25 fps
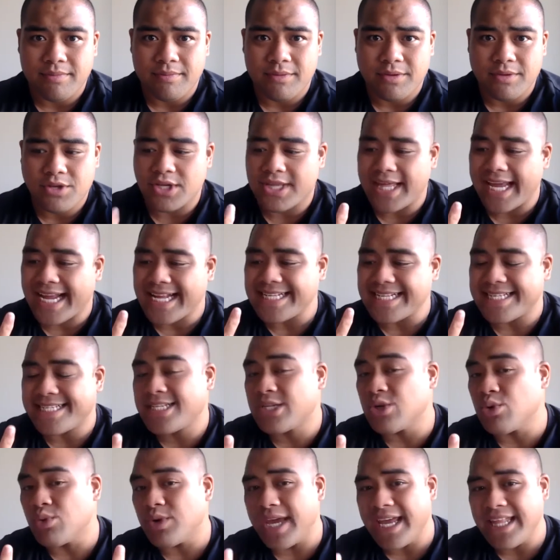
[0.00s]
So they can
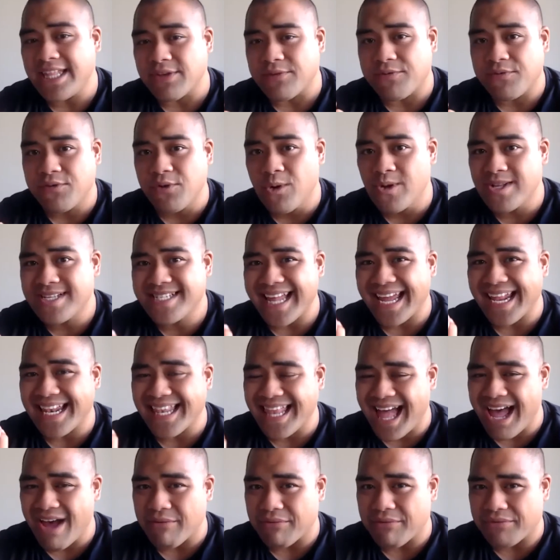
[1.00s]
still eat the foods they
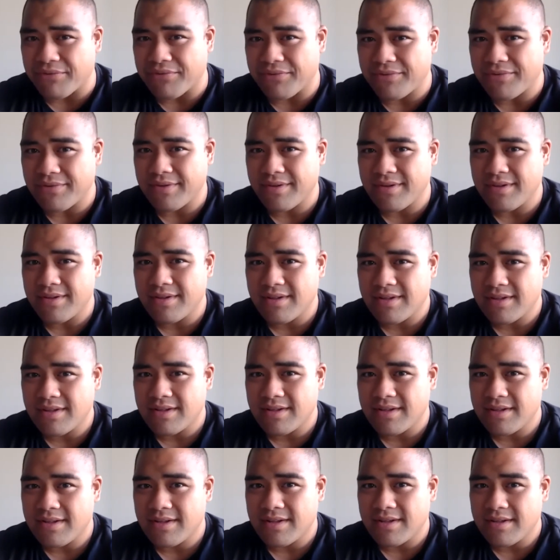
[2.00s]
love.
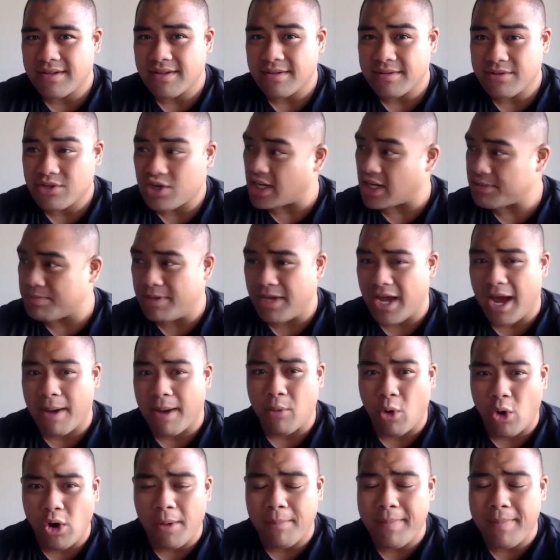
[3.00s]
Trust me,
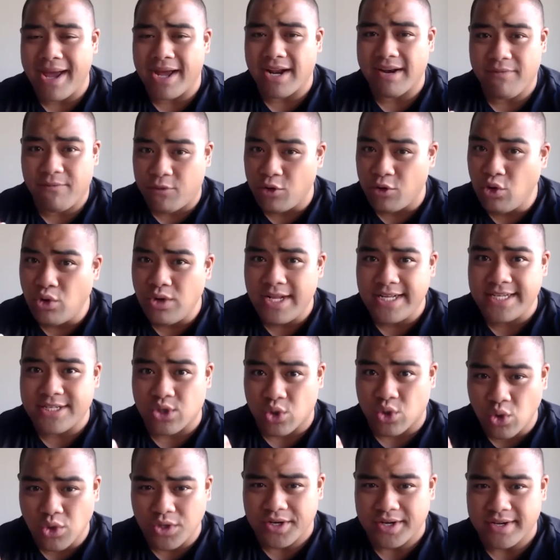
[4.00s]
I'm all about food is
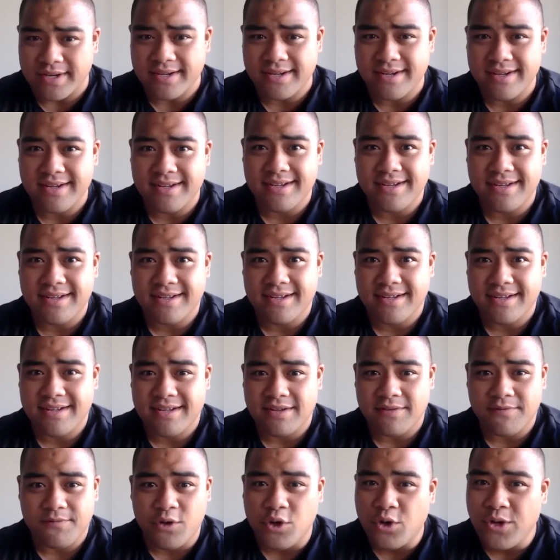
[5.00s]
good.
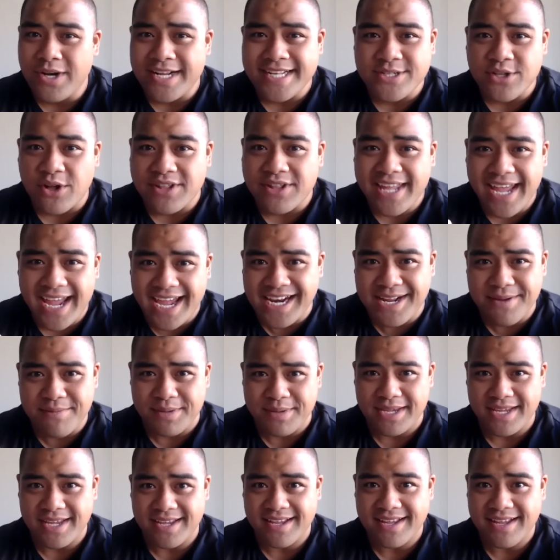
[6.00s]
Food is not the
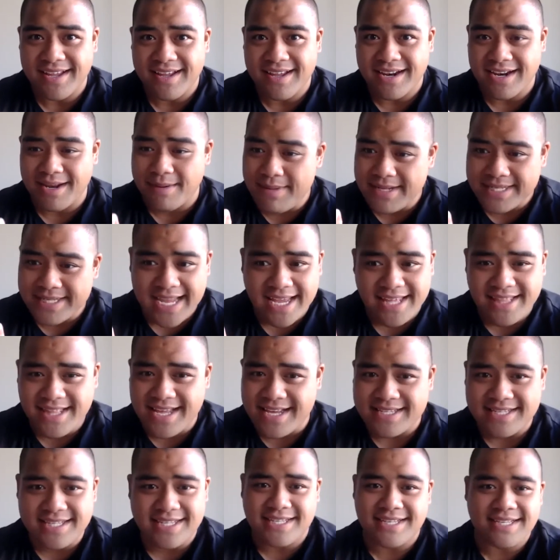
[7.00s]
enemy. Let me say
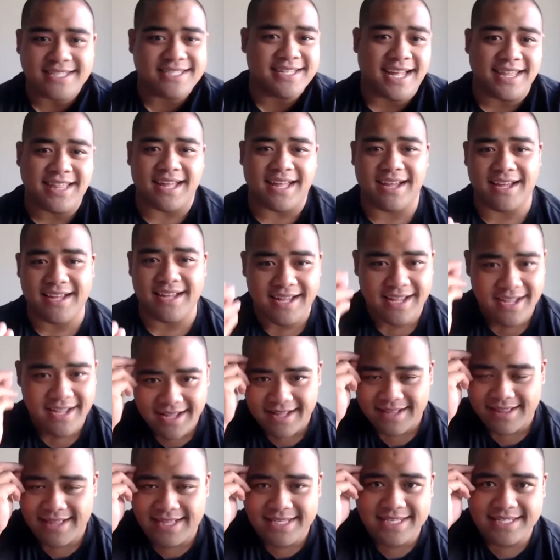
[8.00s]
this. This is another
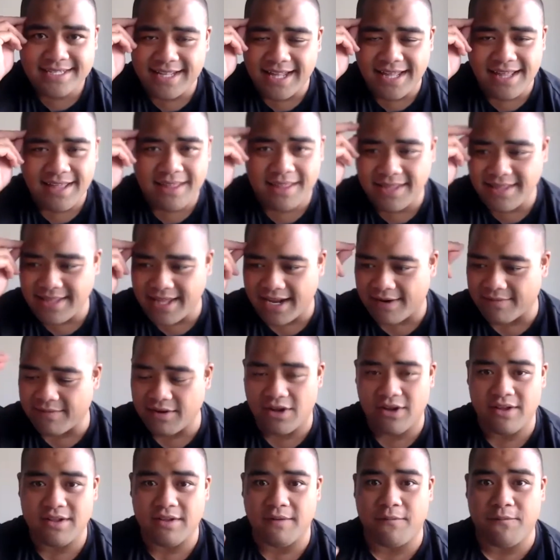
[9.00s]
thing that I've
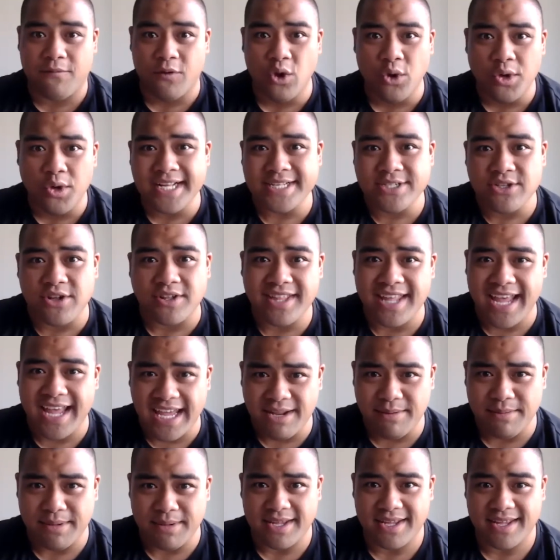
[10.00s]
learned. Food is not the
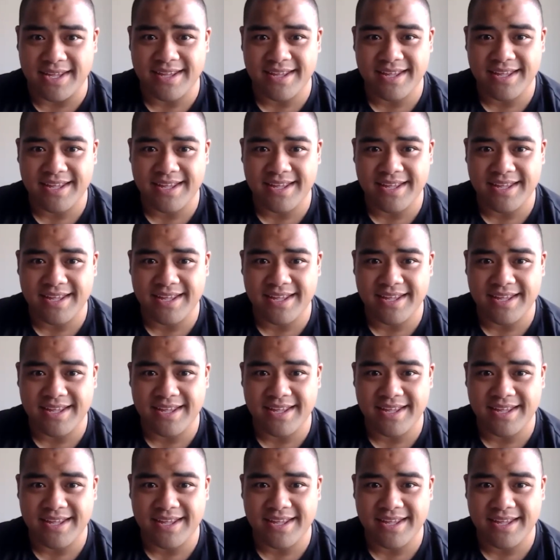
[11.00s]
enemy.